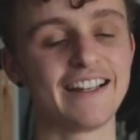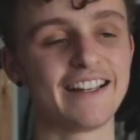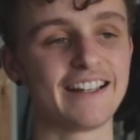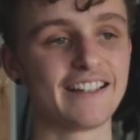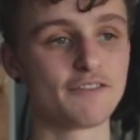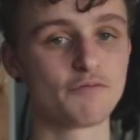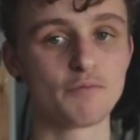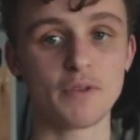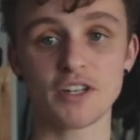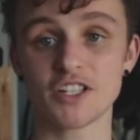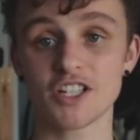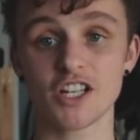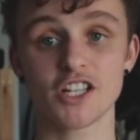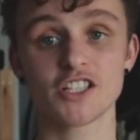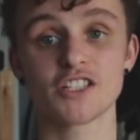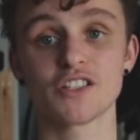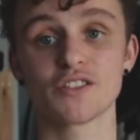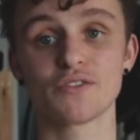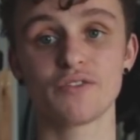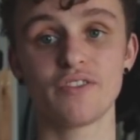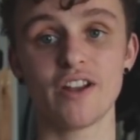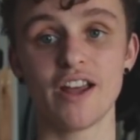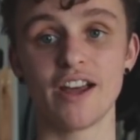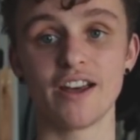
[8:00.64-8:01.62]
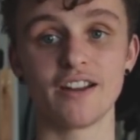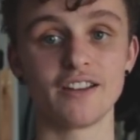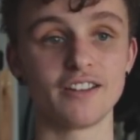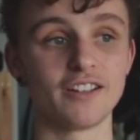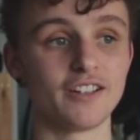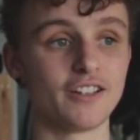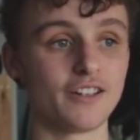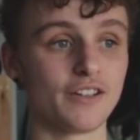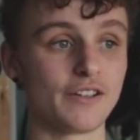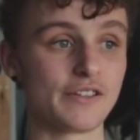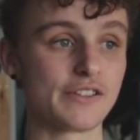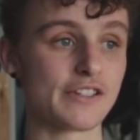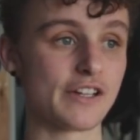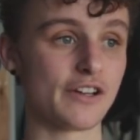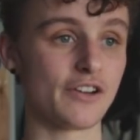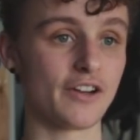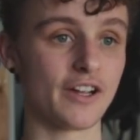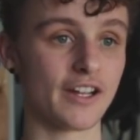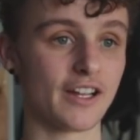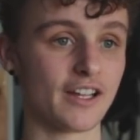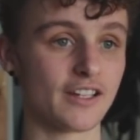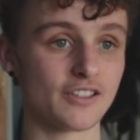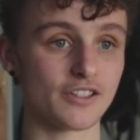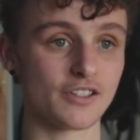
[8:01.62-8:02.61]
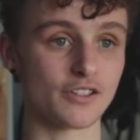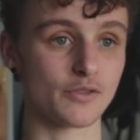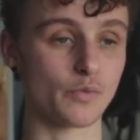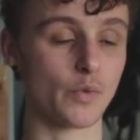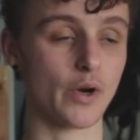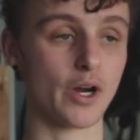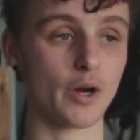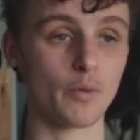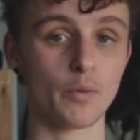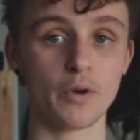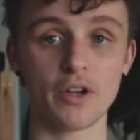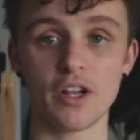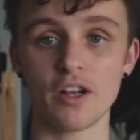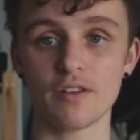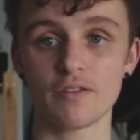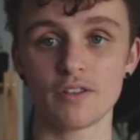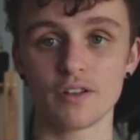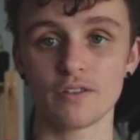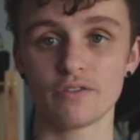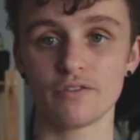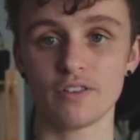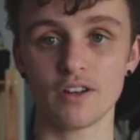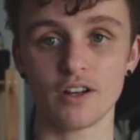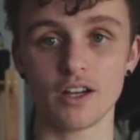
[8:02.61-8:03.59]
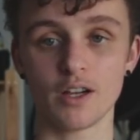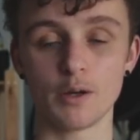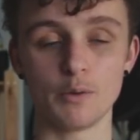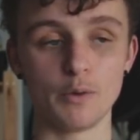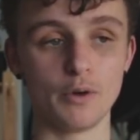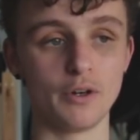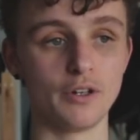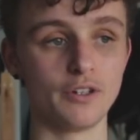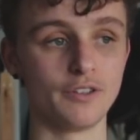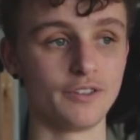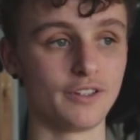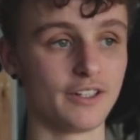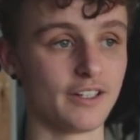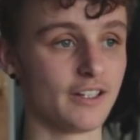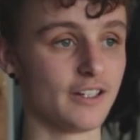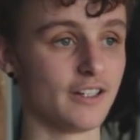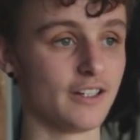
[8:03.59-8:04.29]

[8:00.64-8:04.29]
And my chest is flat, you know, so I can just wear whatever the fuck I want.